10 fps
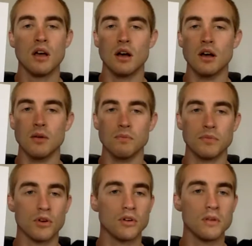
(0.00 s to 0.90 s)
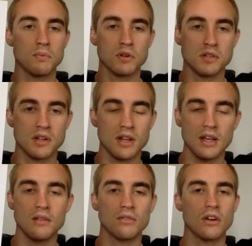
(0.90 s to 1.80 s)
30%
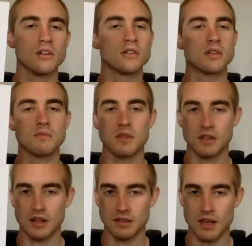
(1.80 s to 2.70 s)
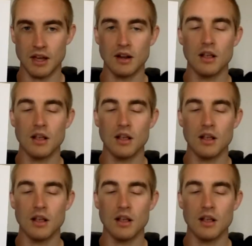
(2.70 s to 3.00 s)
8th graders, something like that.